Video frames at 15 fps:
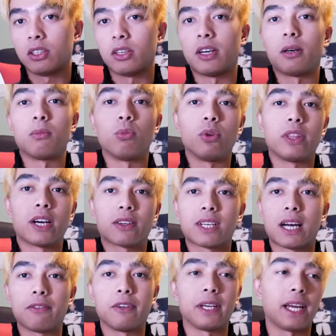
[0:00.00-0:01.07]
um, without
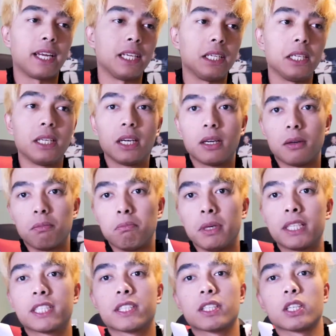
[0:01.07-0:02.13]
having any
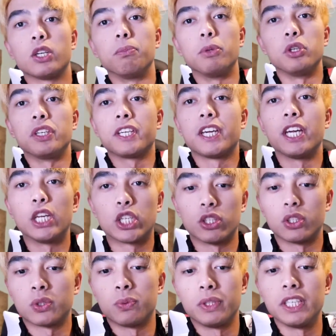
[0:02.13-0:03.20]

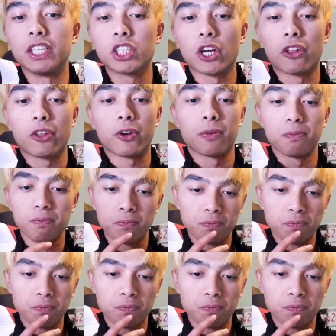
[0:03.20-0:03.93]
miscommunications with each other